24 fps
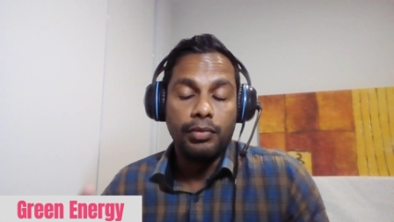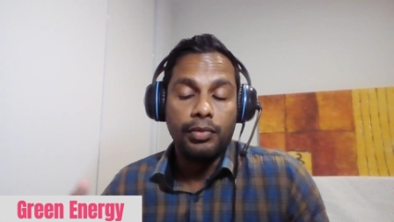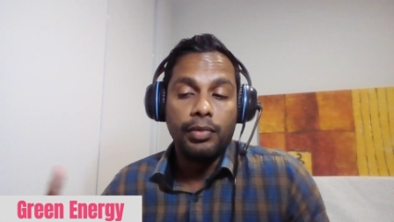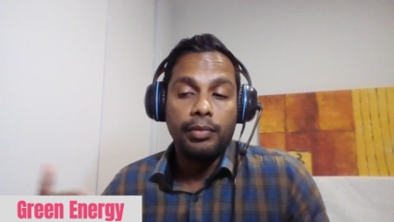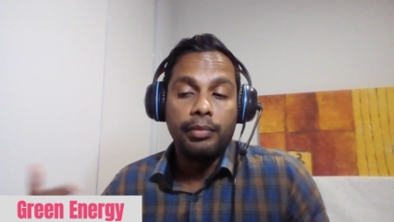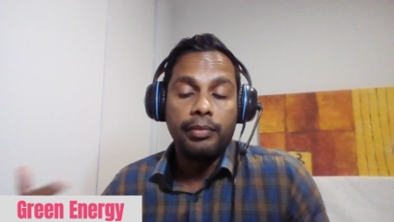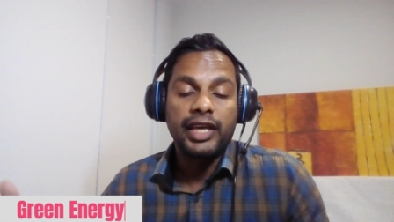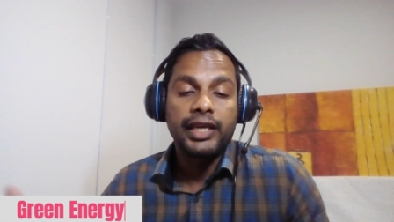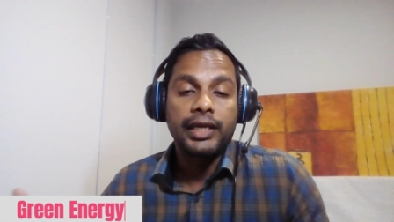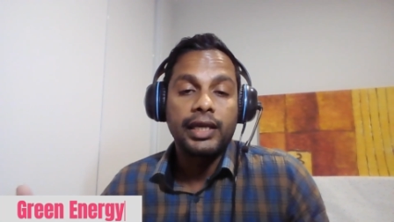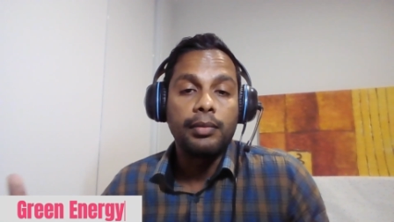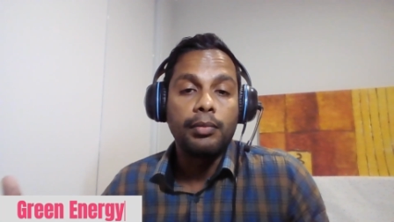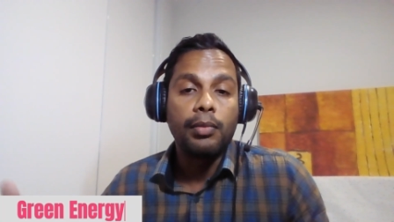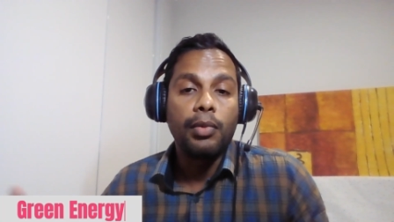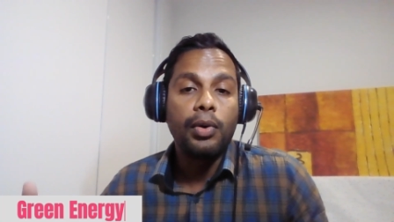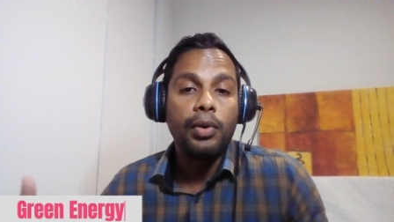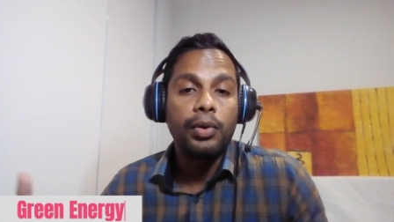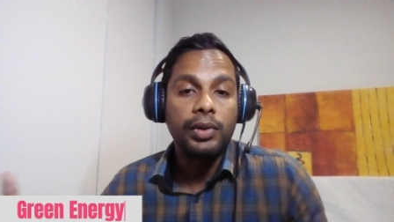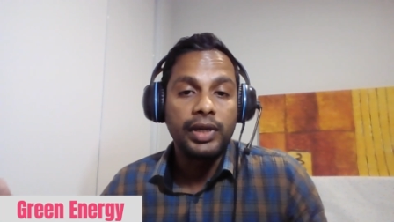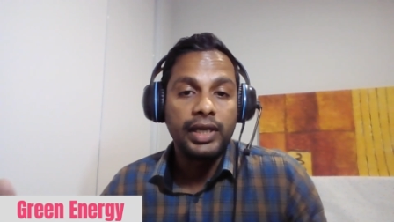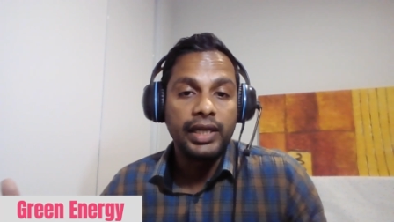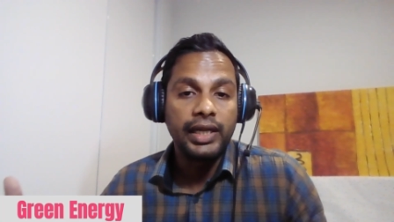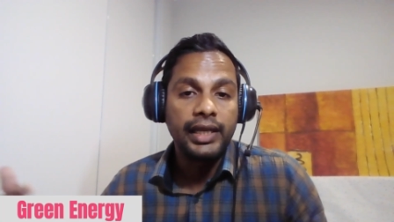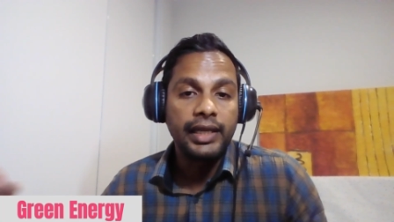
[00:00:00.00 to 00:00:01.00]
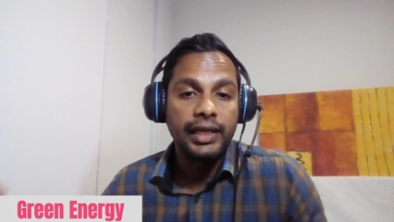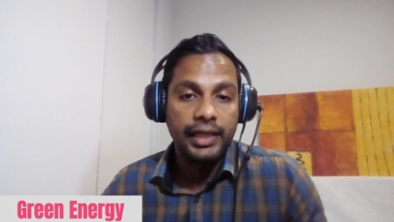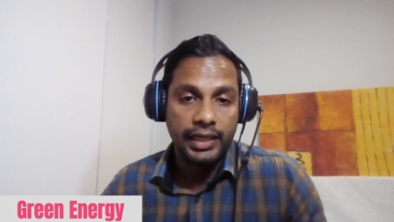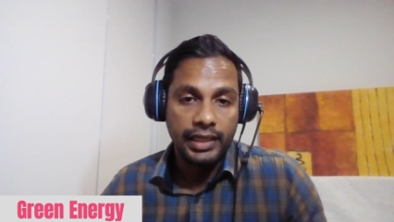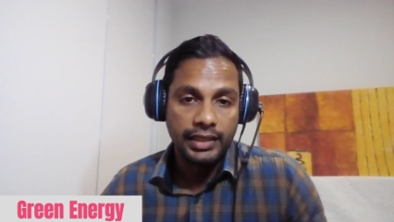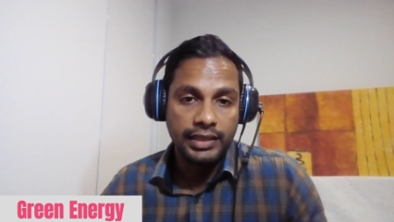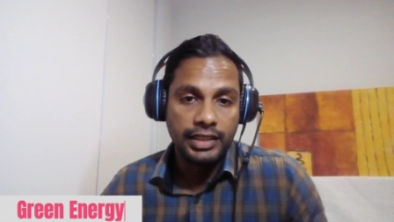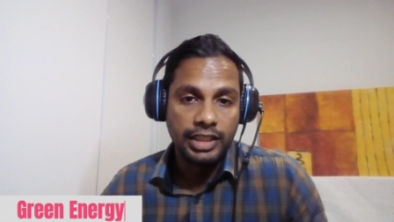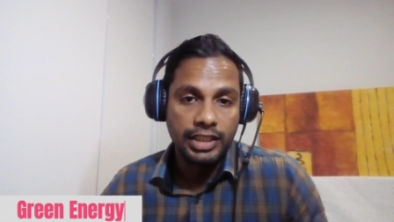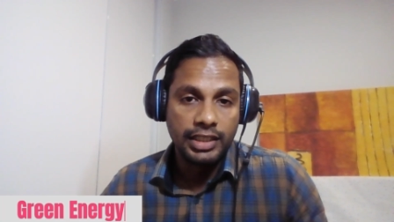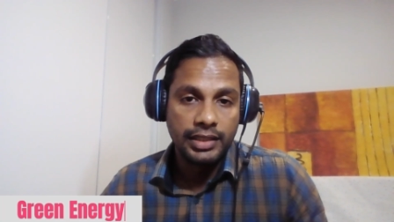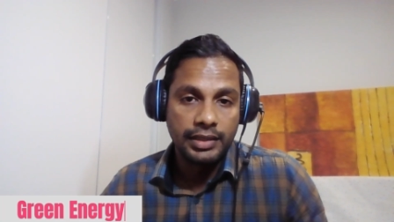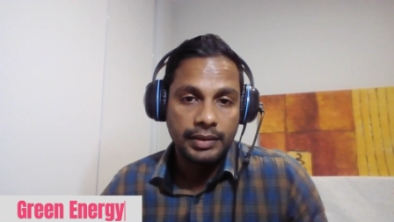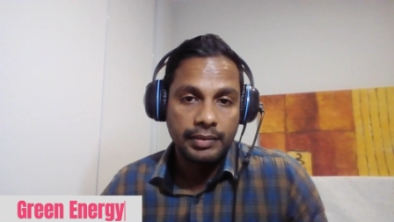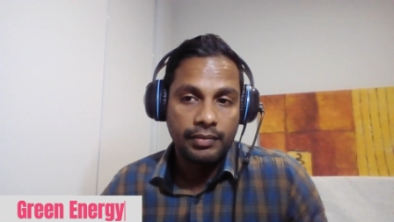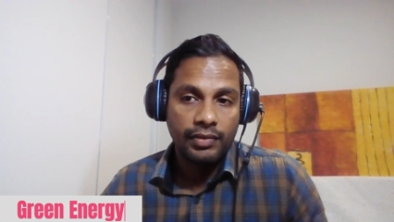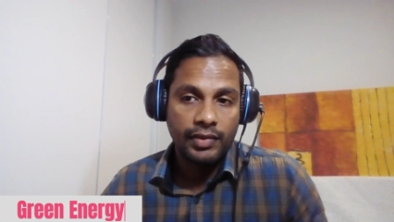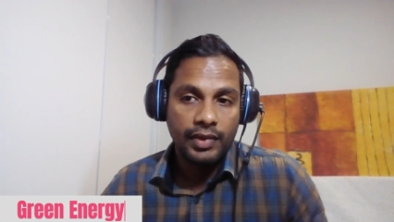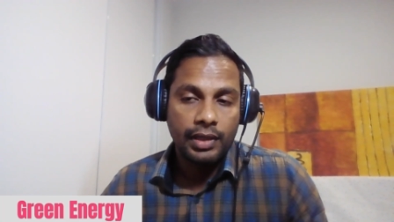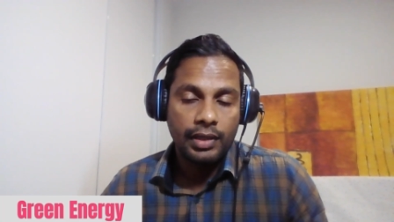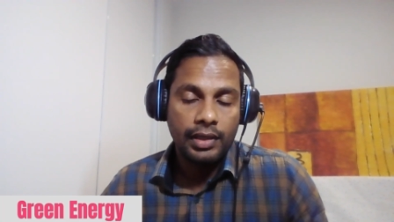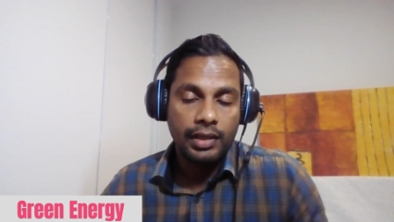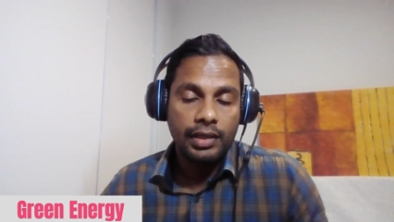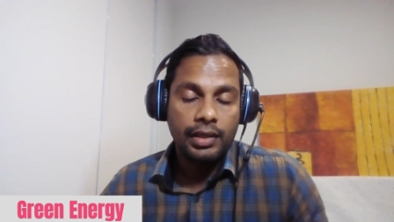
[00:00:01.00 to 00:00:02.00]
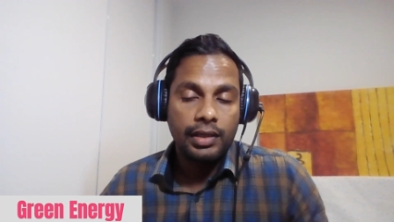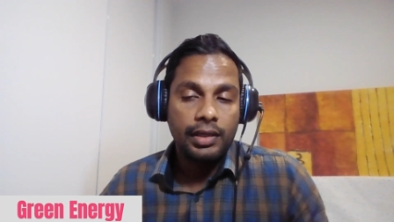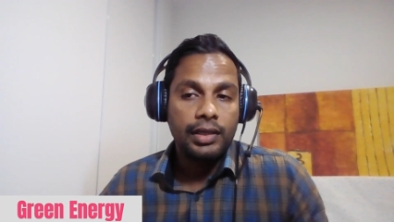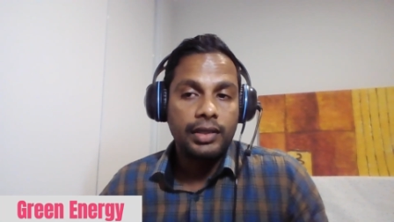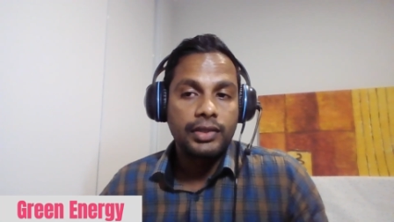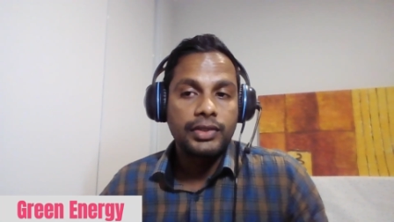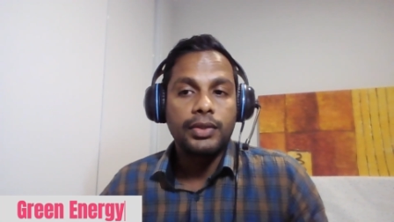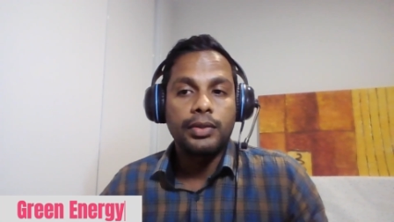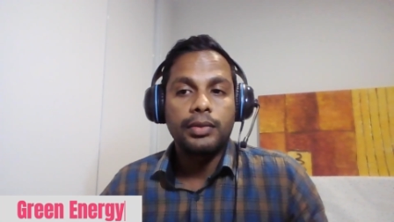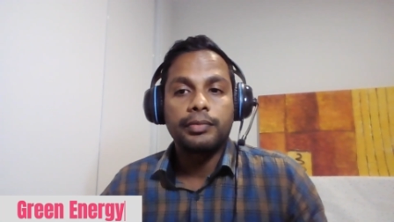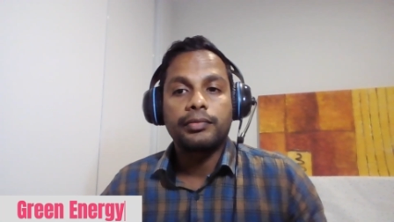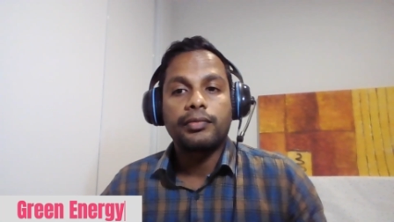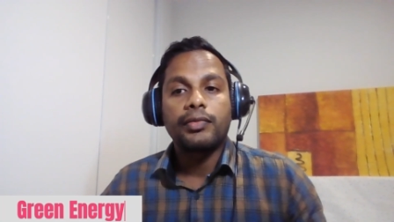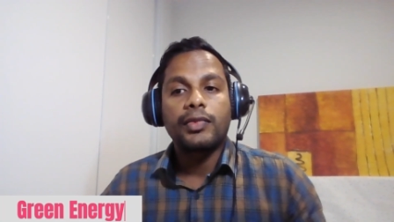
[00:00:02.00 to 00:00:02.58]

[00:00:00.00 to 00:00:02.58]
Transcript: making more green energy. So